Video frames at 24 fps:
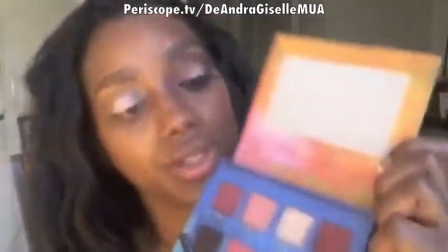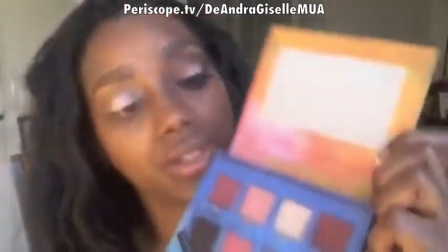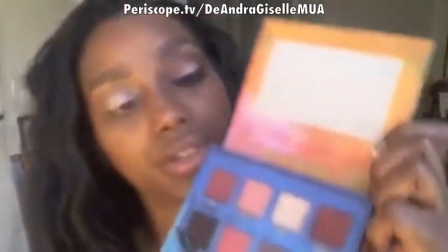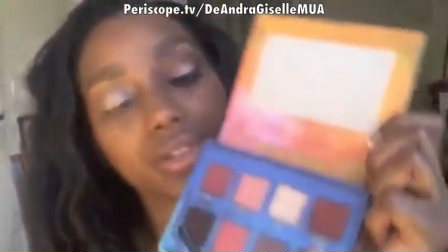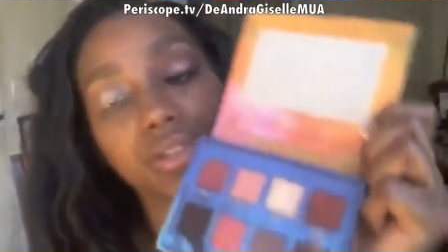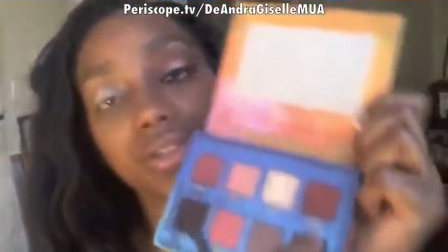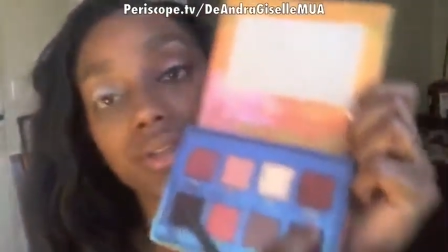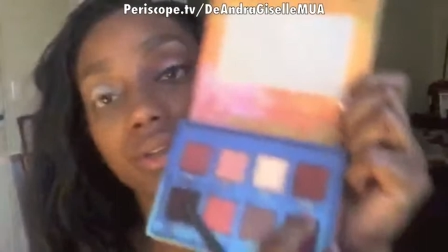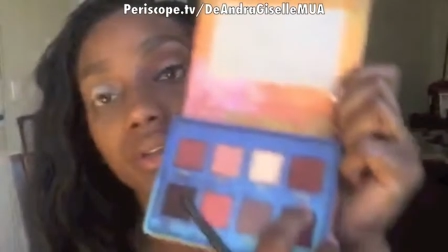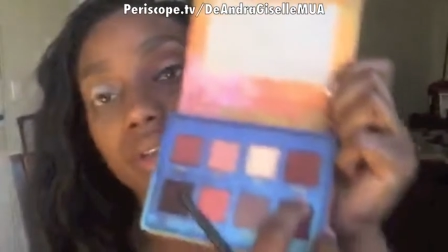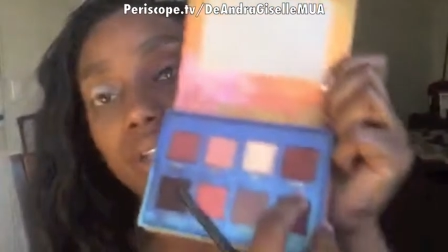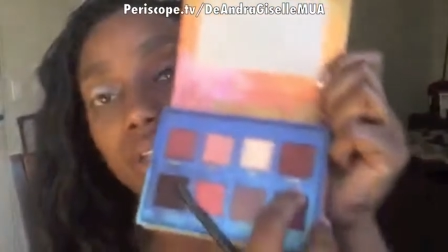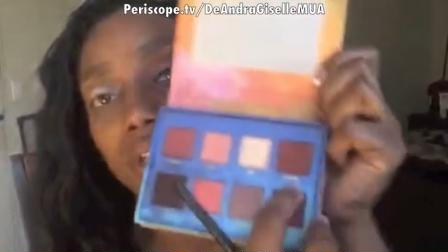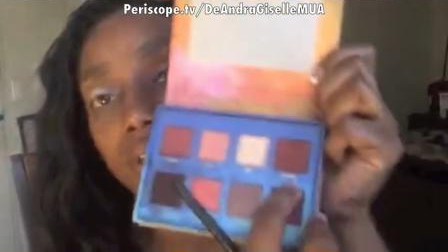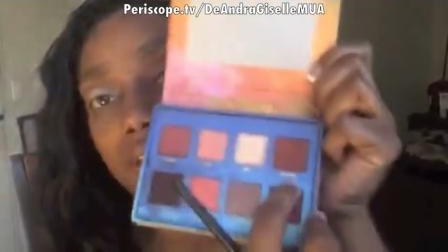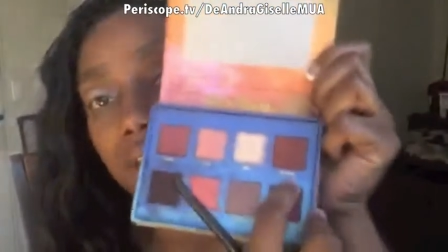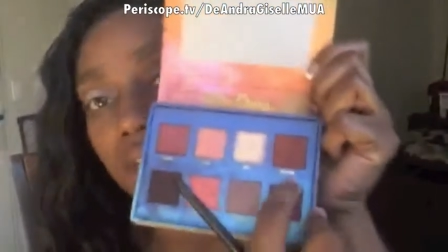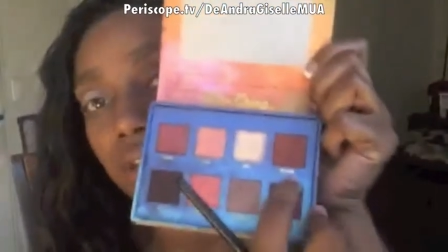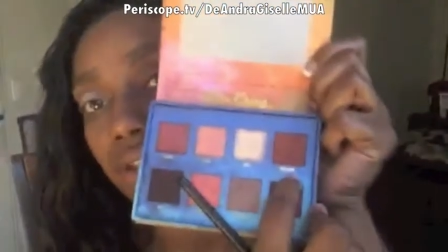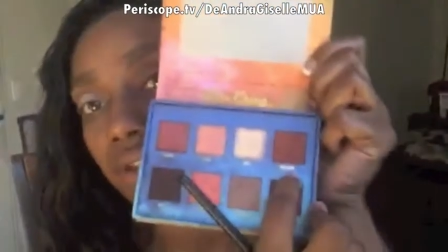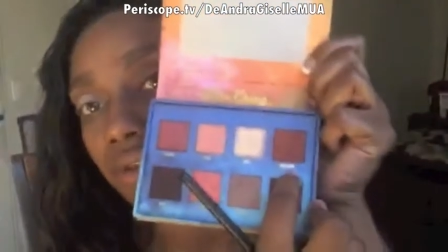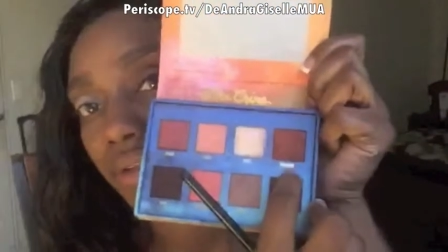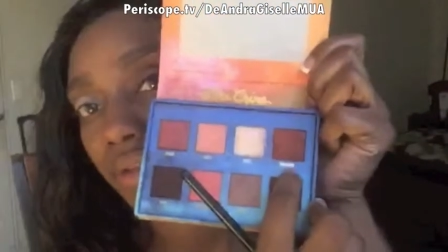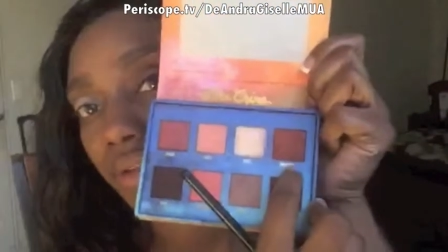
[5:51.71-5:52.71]
So this
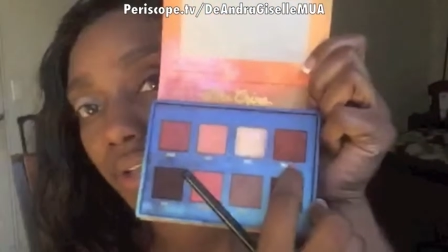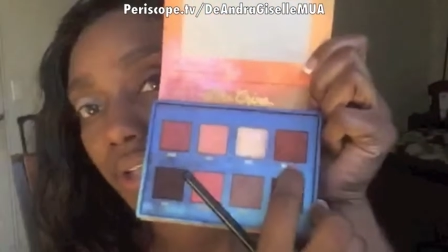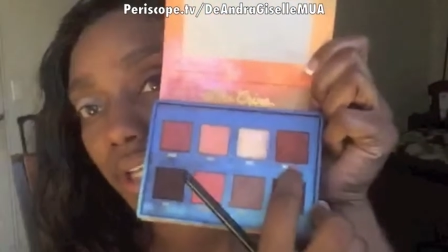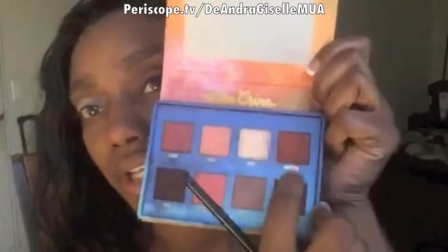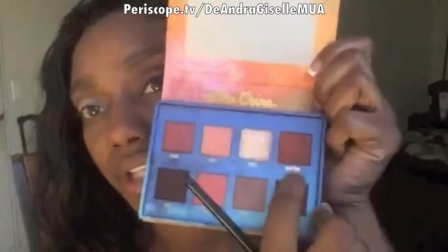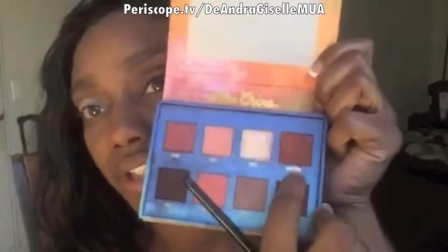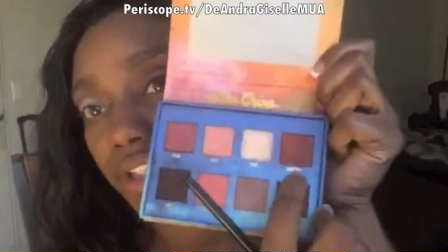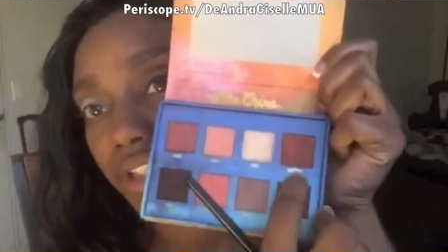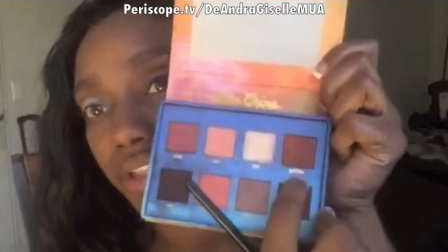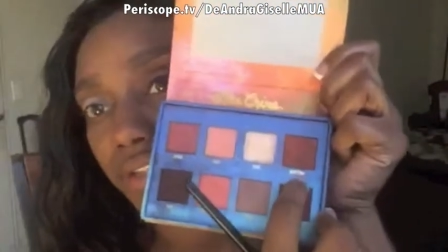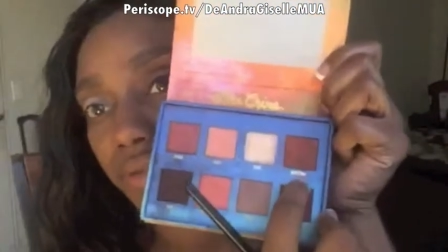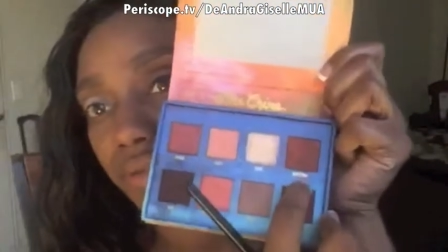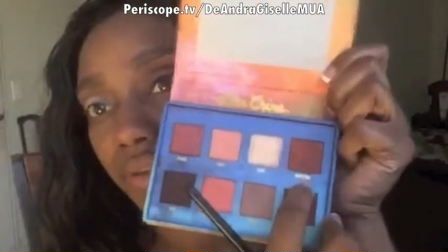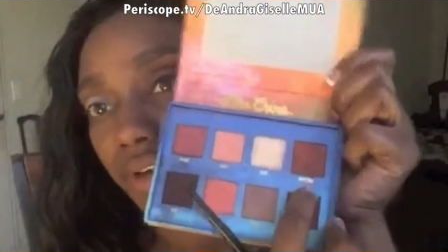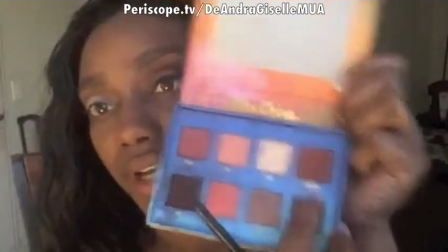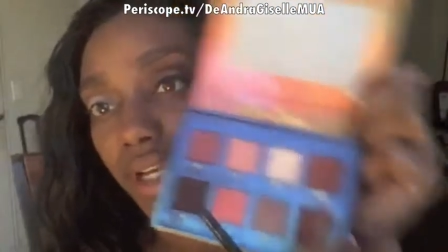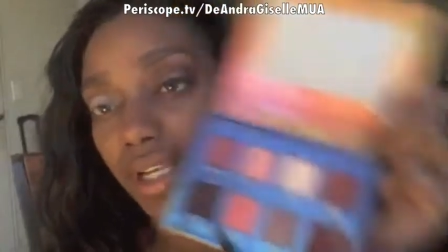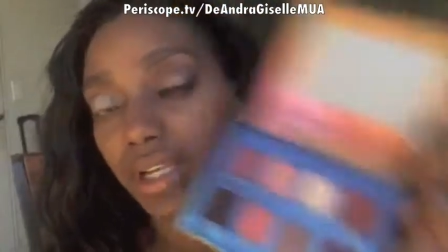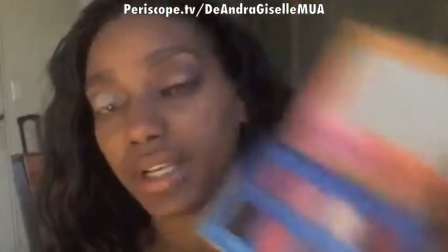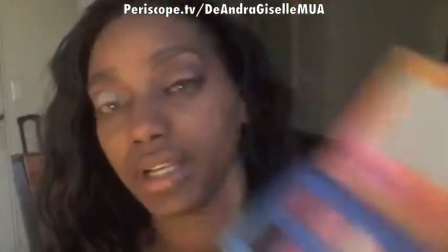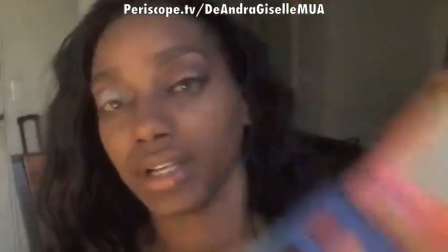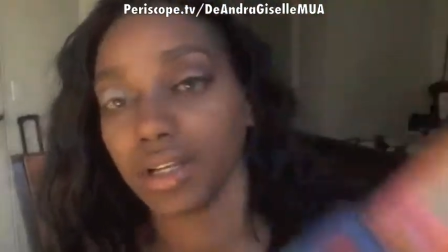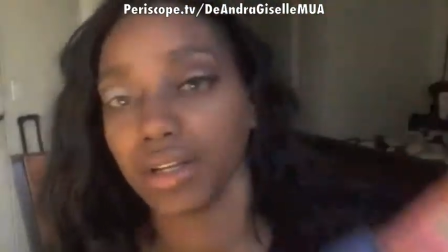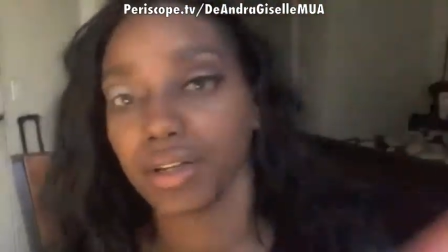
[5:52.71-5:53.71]
is Creation right
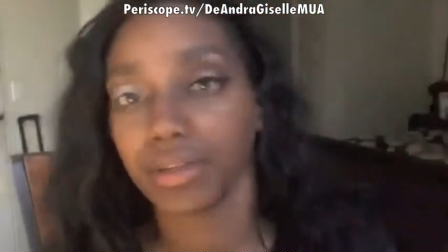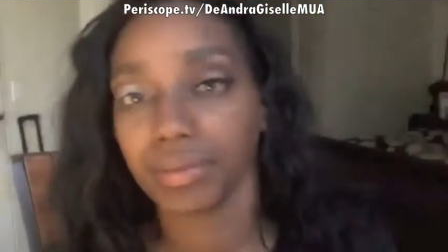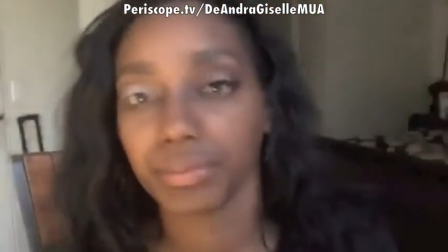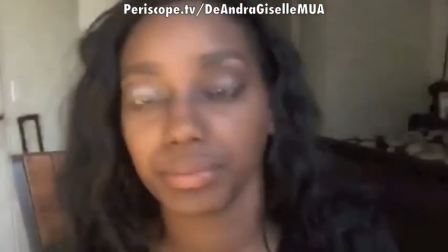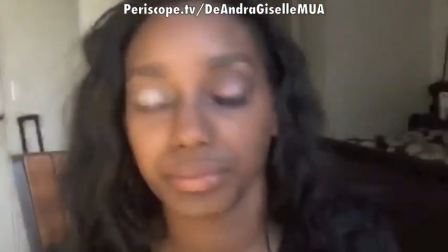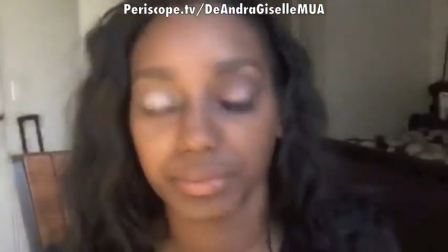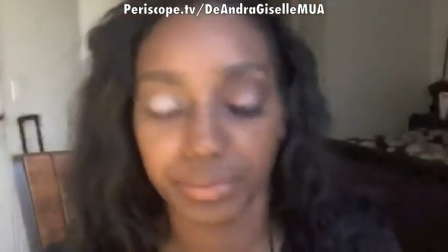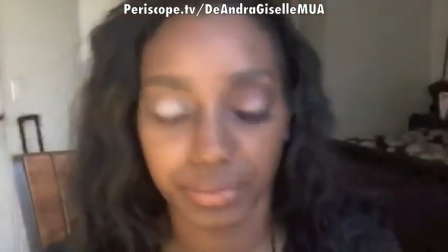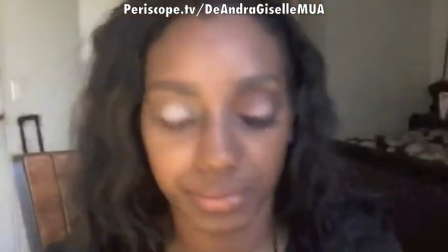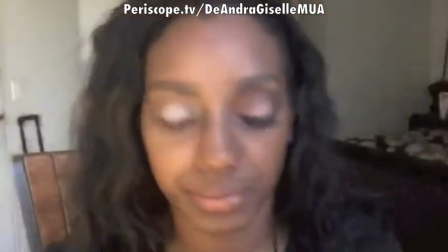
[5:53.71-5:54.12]
here